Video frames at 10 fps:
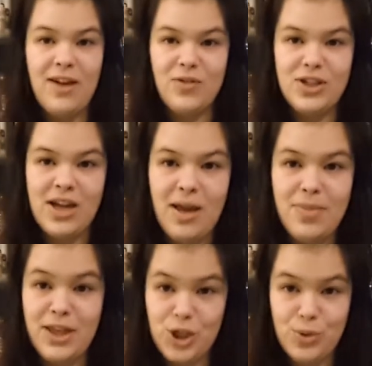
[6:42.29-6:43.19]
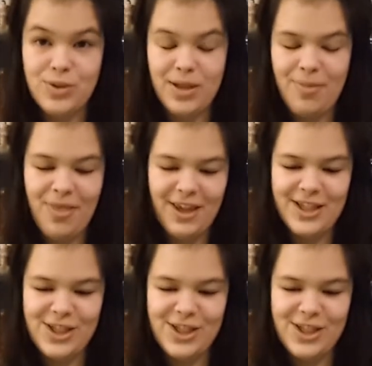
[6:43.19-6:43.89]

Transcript: every time they do something.